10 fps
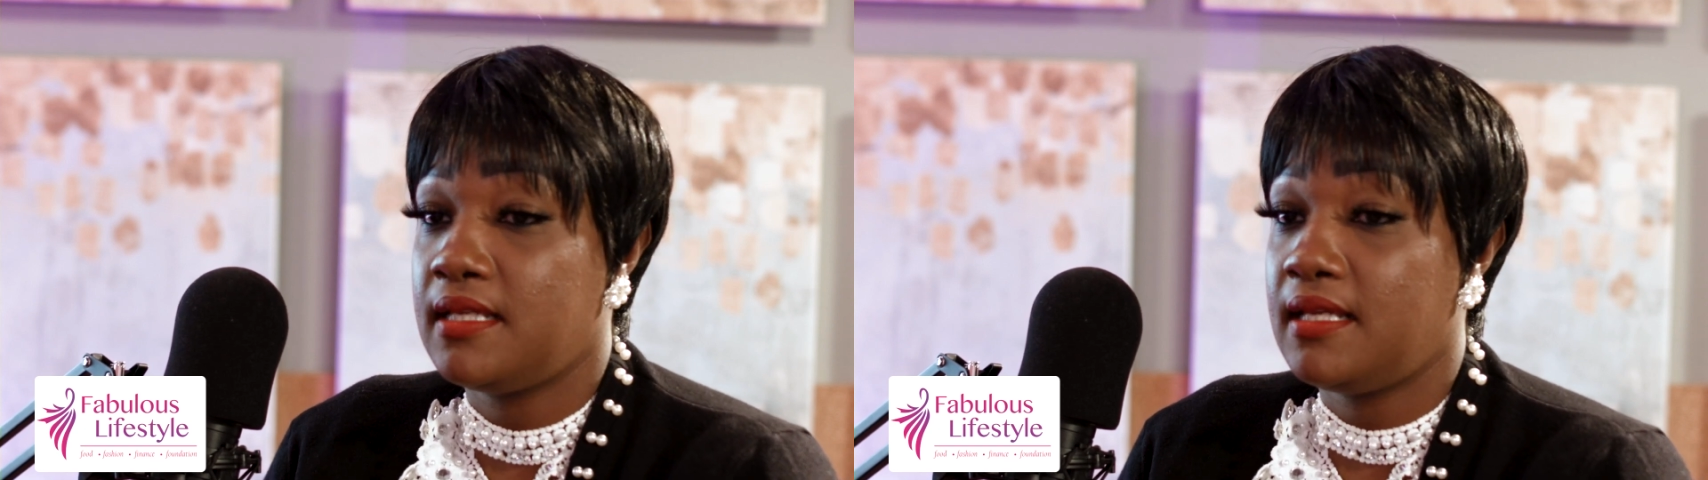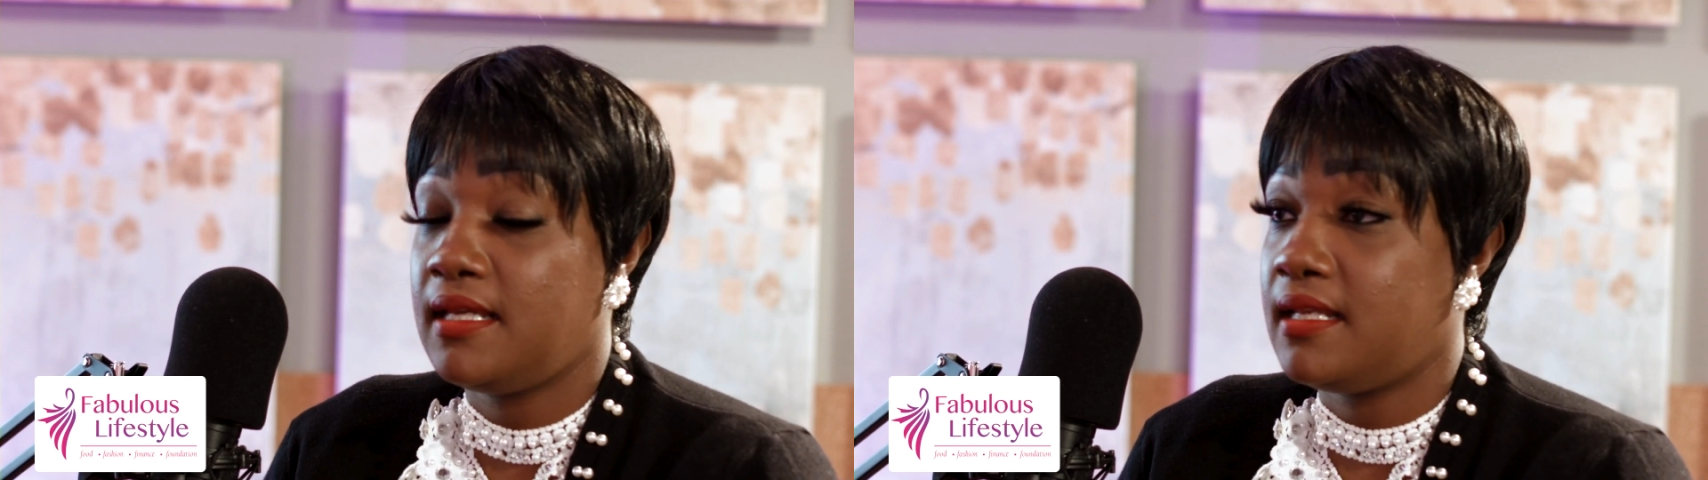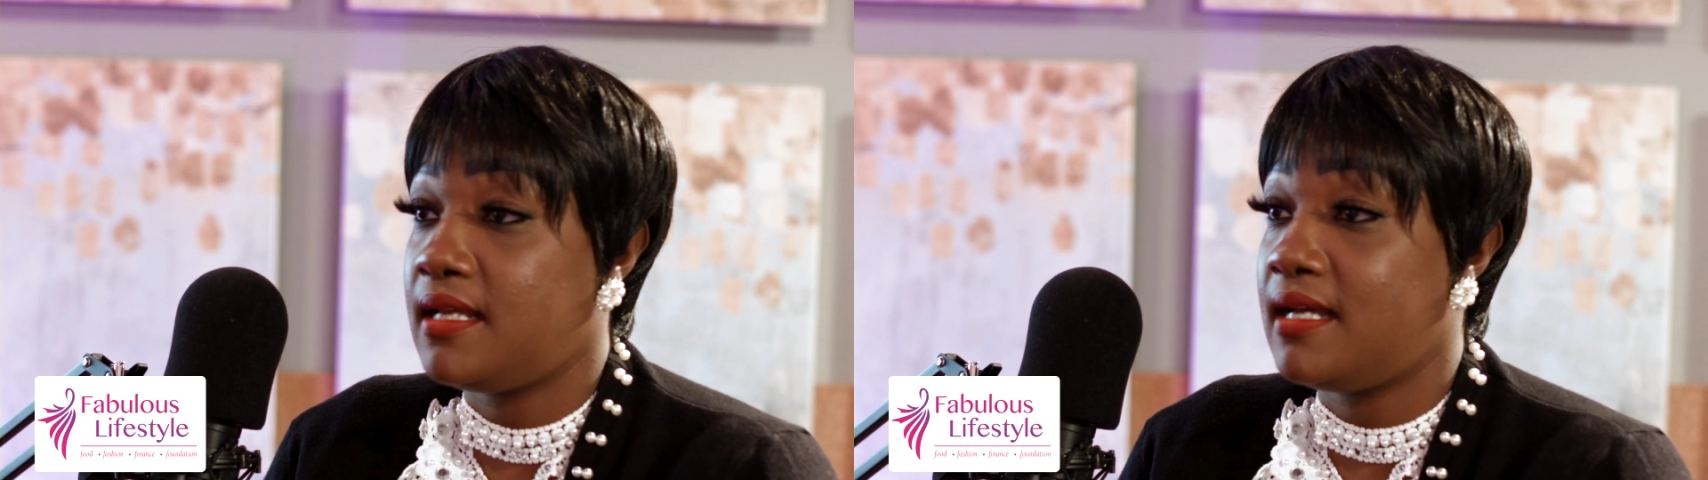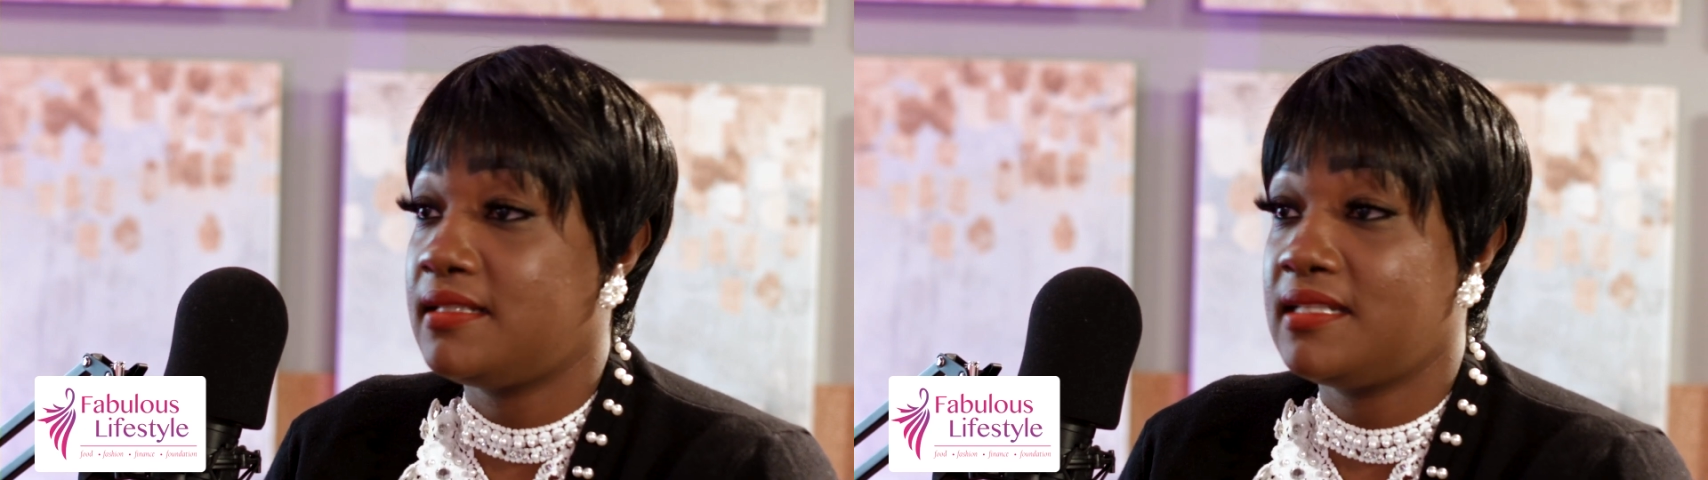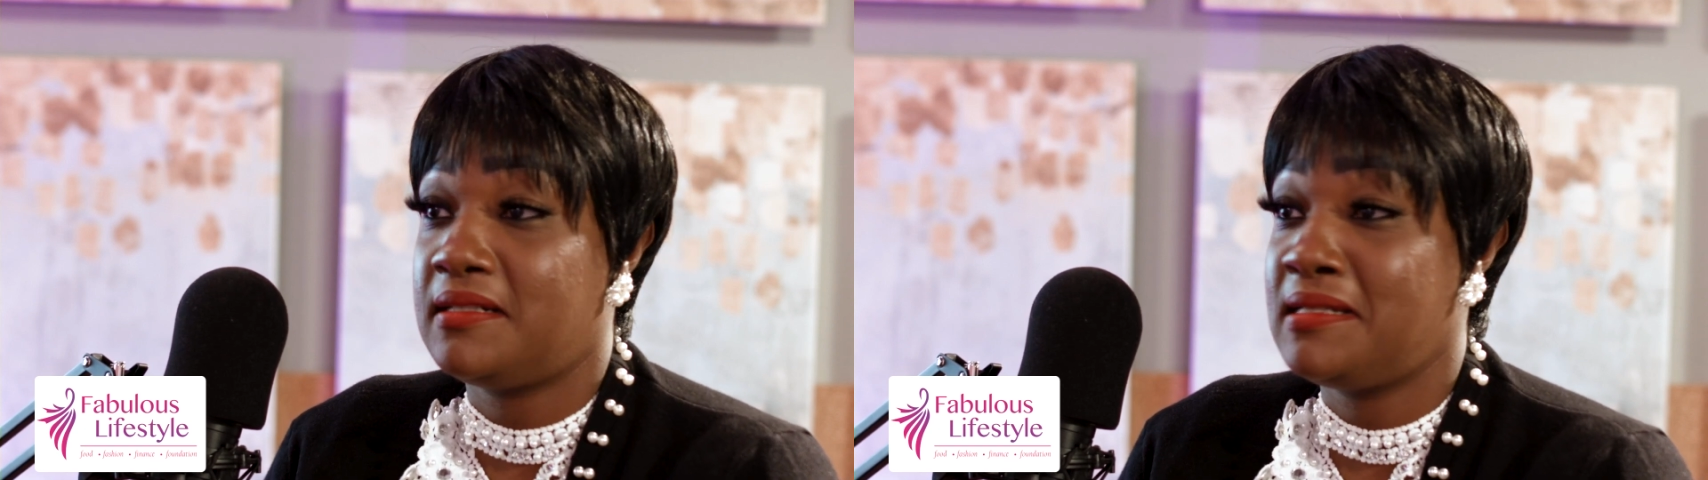And I
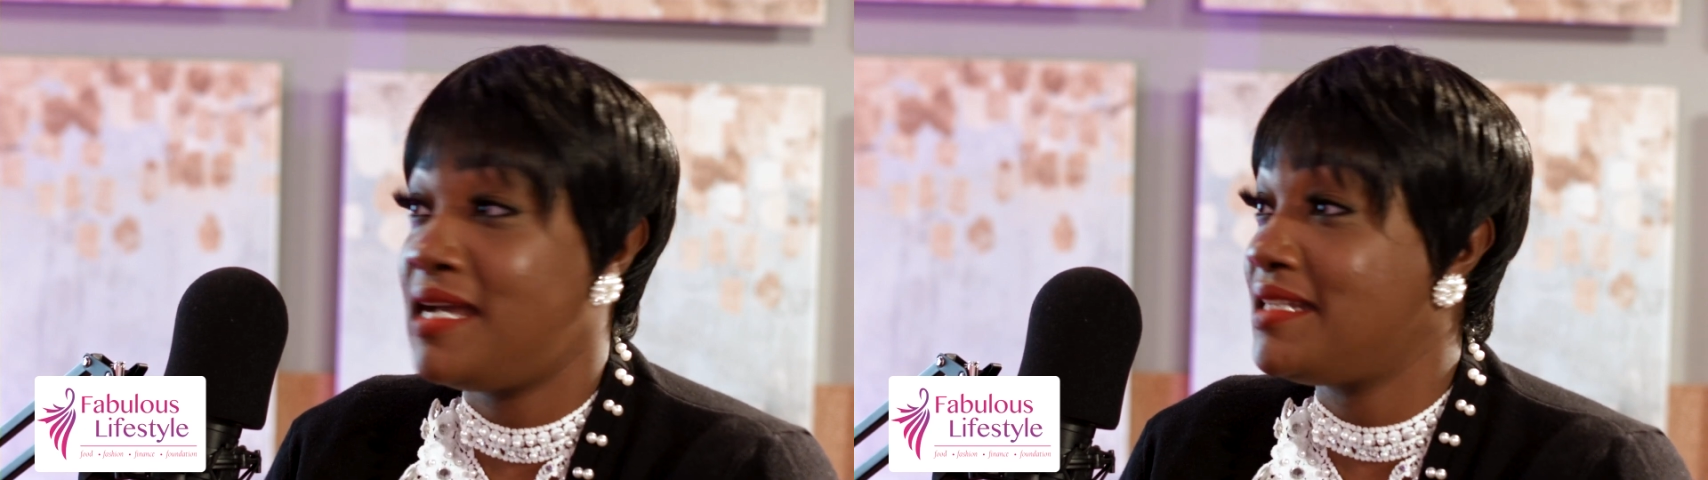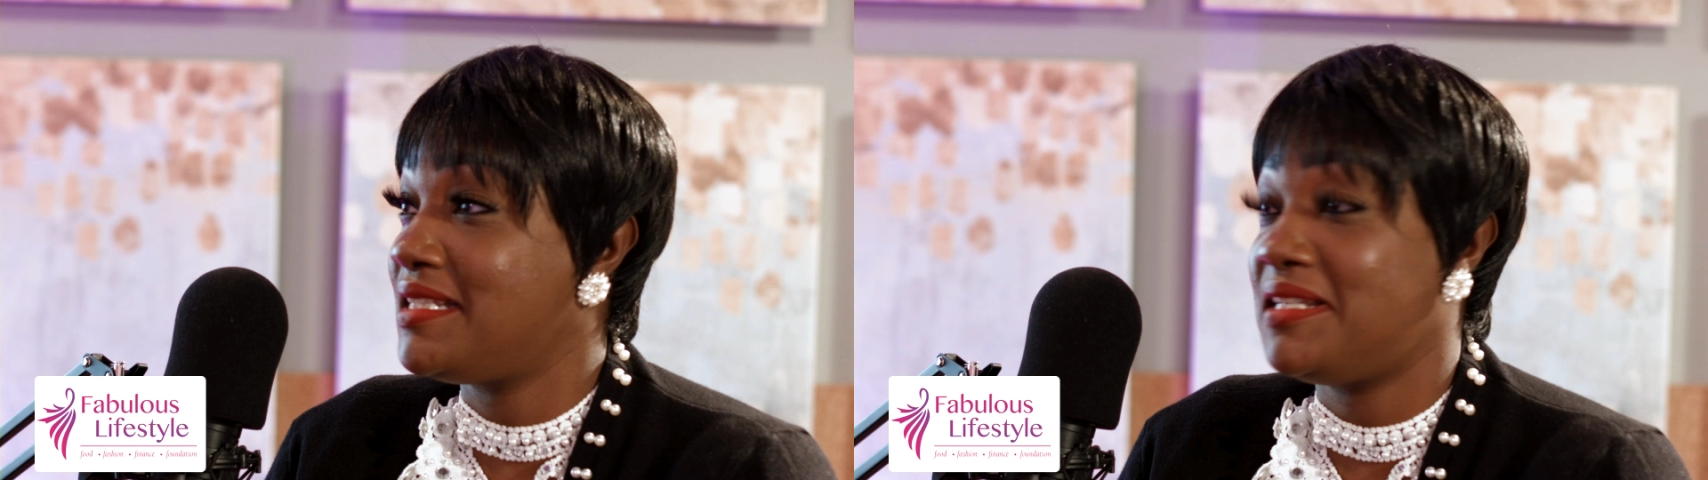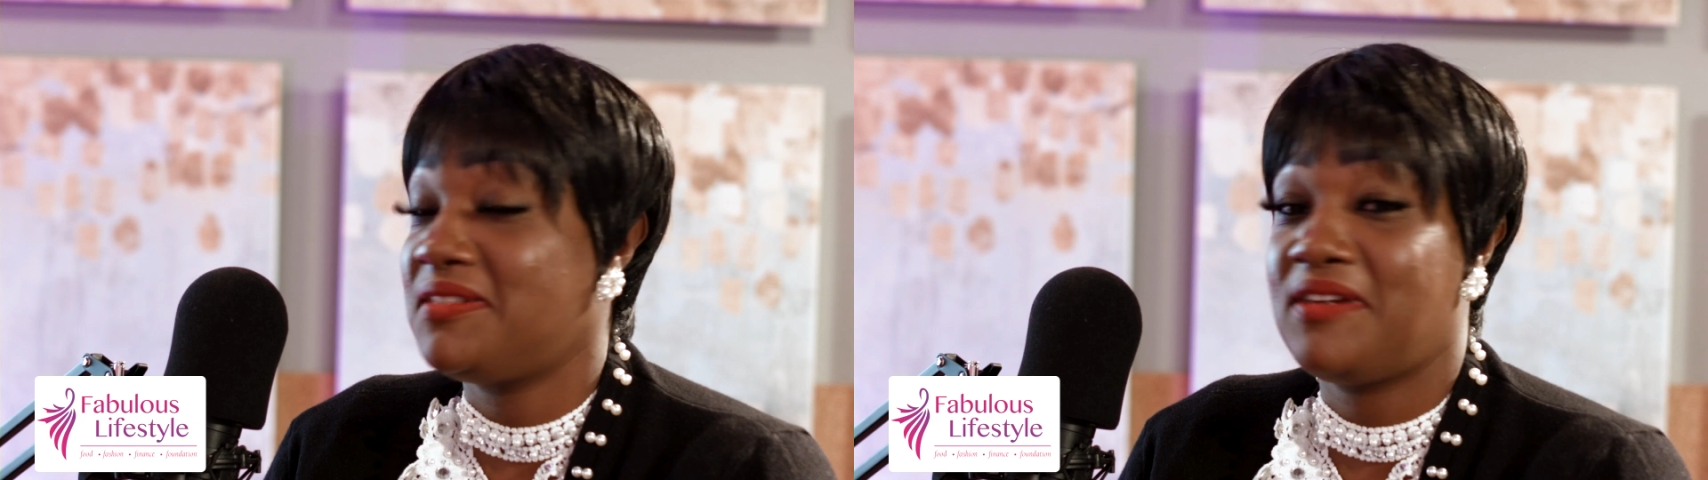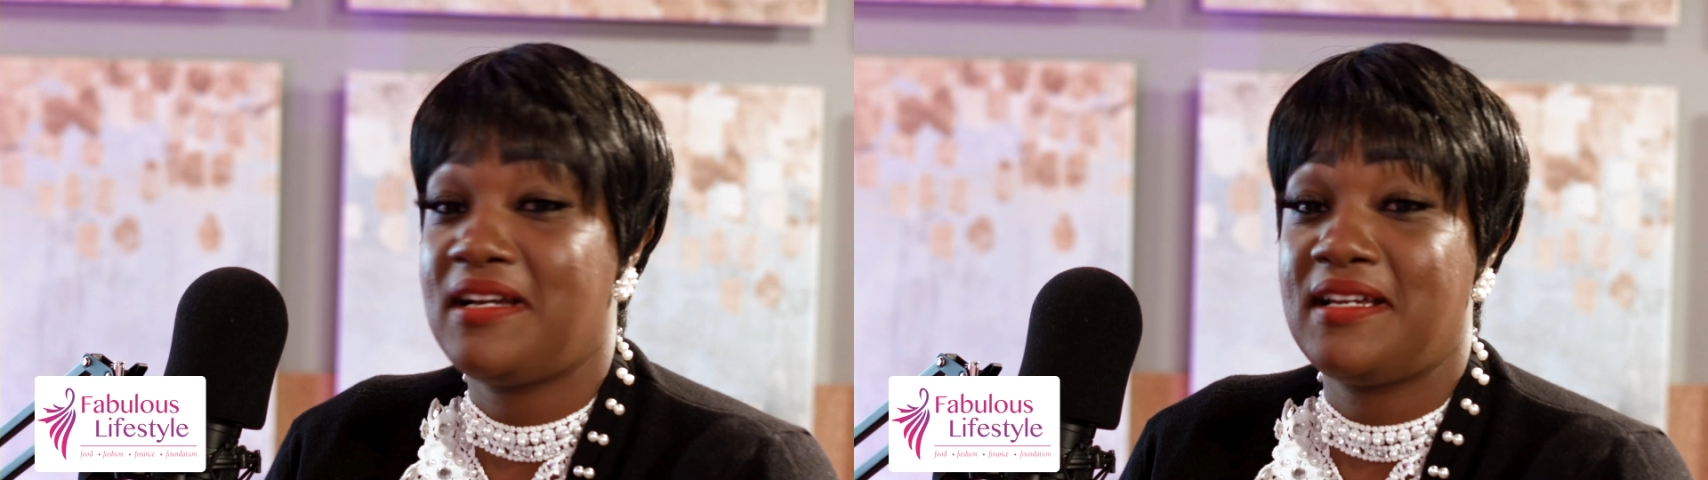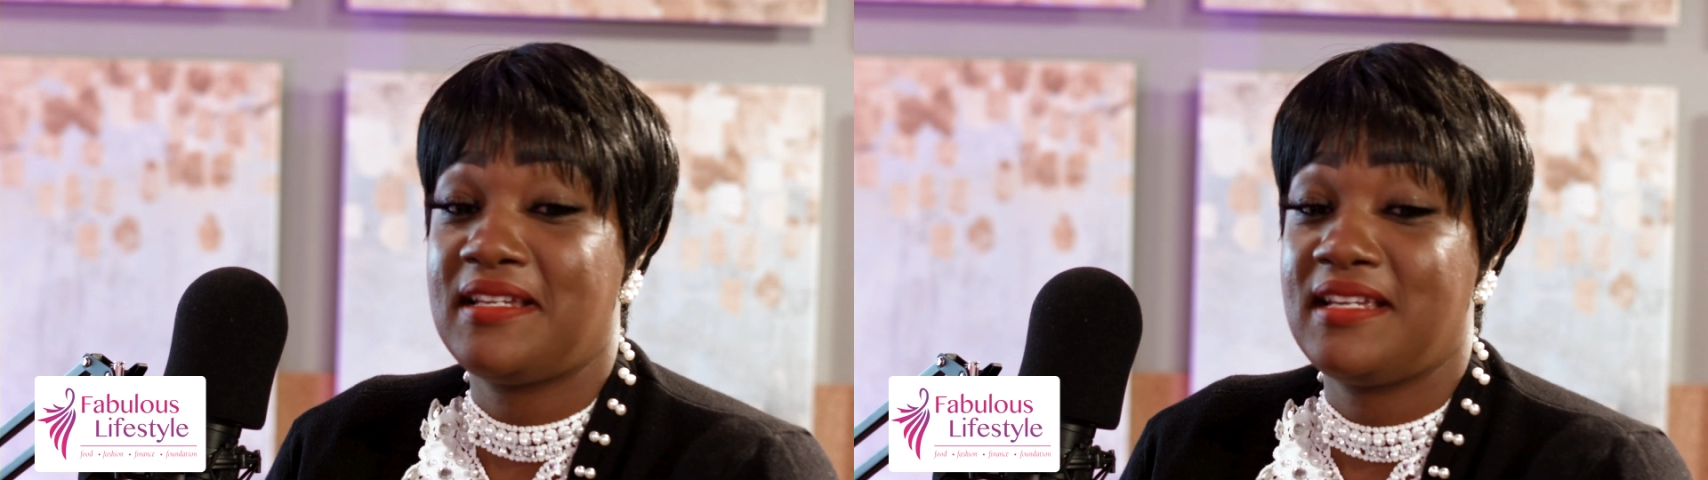tell you,
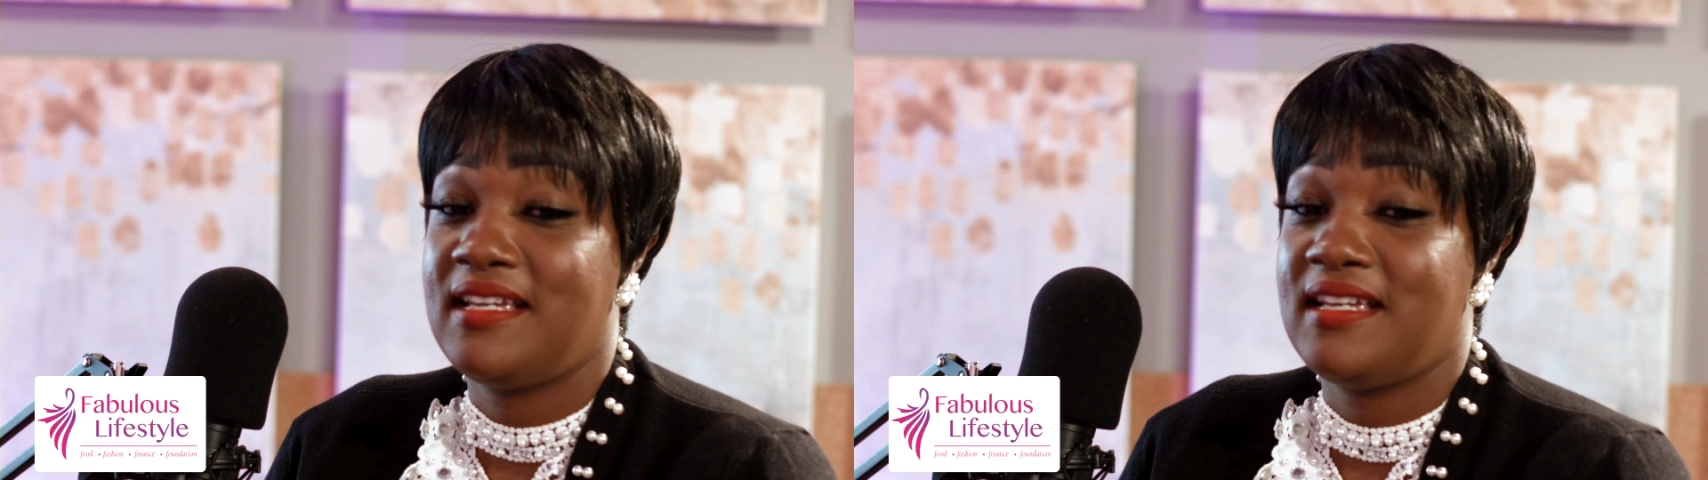I